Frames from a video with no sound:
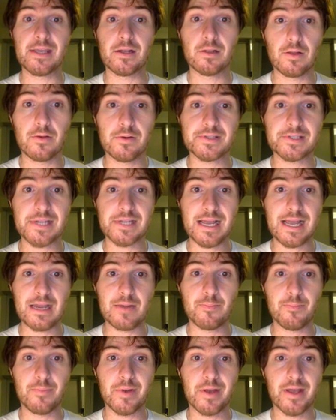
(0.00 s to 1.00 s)
closed
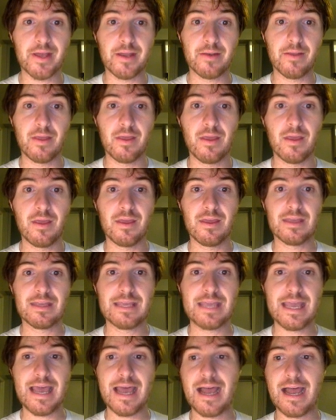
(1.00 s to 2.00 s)
dot, but
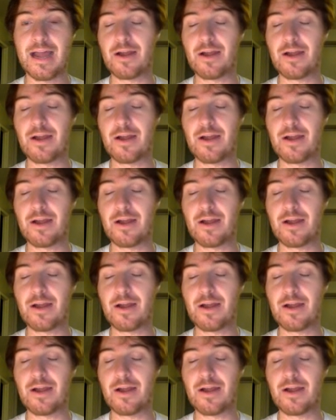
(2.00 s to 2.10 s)
yeah,